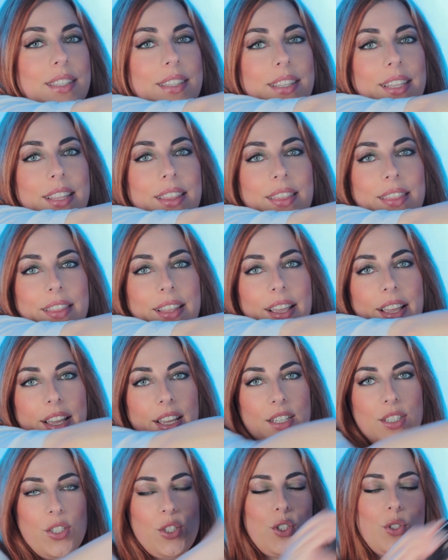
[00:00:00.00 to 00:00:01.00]
The
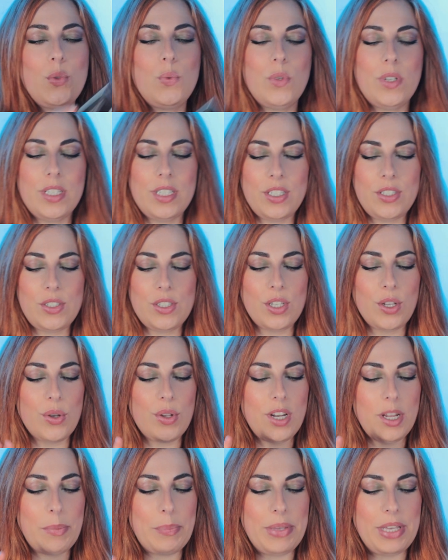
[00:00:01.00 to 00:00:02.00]
next one is
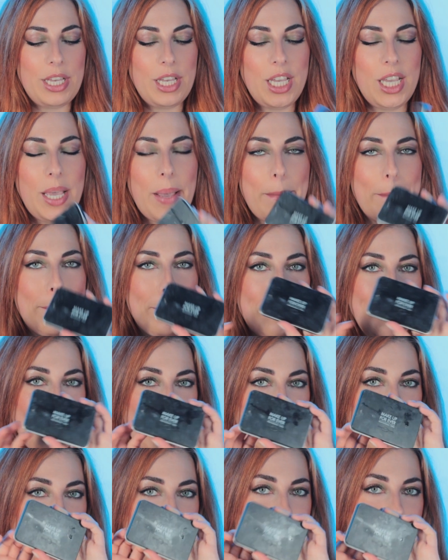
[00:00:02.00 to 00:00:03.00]
gonna be
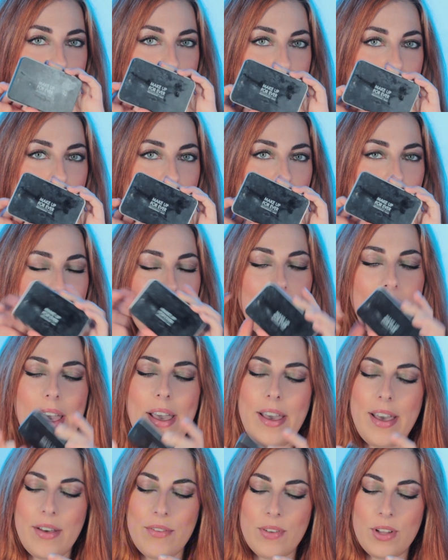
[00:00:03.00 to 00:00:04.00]
Makeup
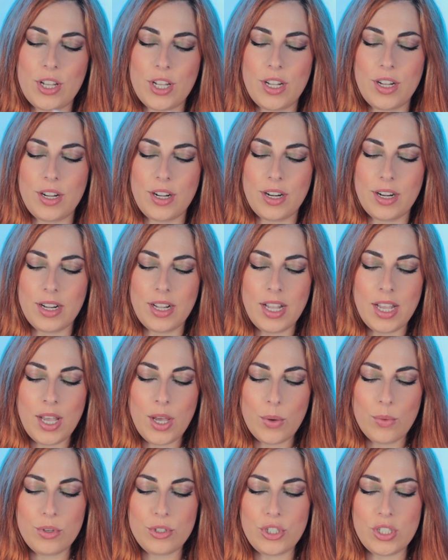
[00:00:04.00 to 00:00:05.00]
Forever,
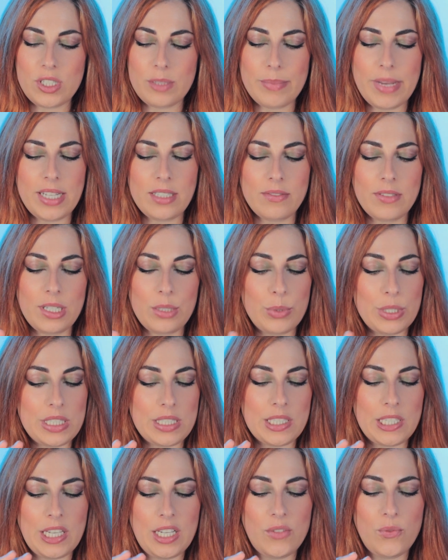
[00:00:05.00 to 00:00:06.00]
which is Matte Velvet
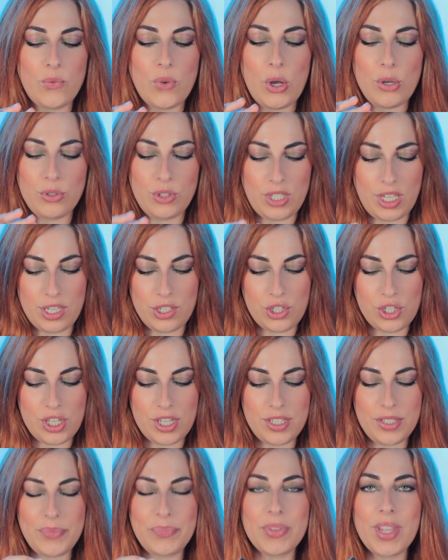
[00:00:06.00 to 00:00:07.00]
Skin
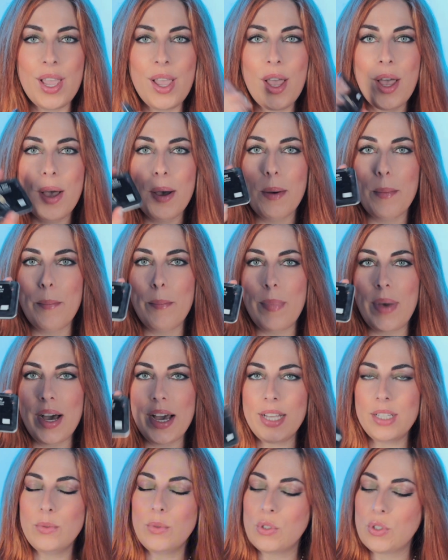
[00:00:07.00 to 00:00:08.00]
Foundation.
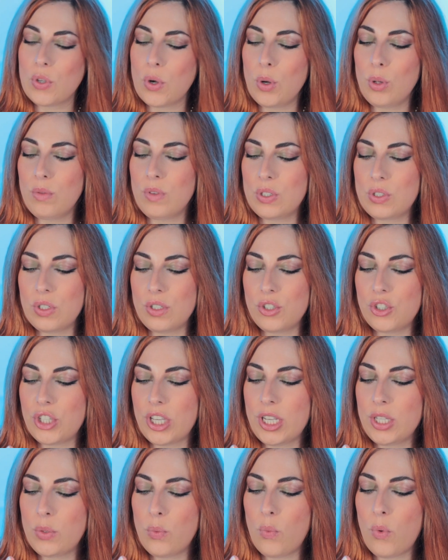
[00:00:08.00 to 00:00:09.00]
Mine was always in the
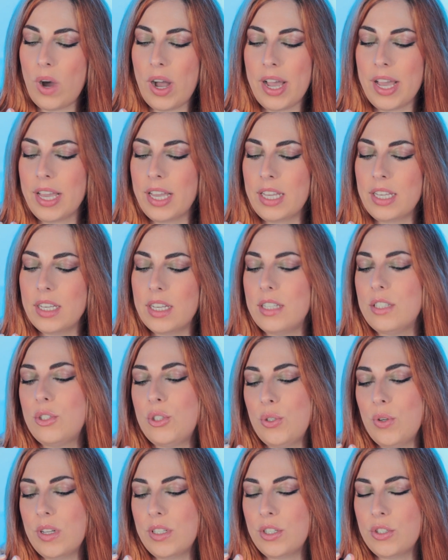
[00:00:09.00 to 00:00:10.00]
shade
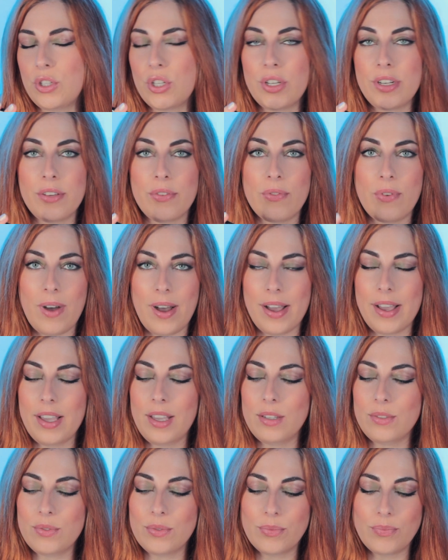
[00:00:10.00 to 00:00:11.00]

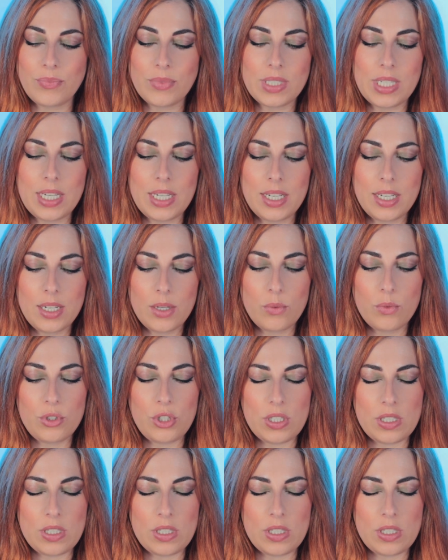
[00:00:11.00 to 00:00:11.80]
Y235, which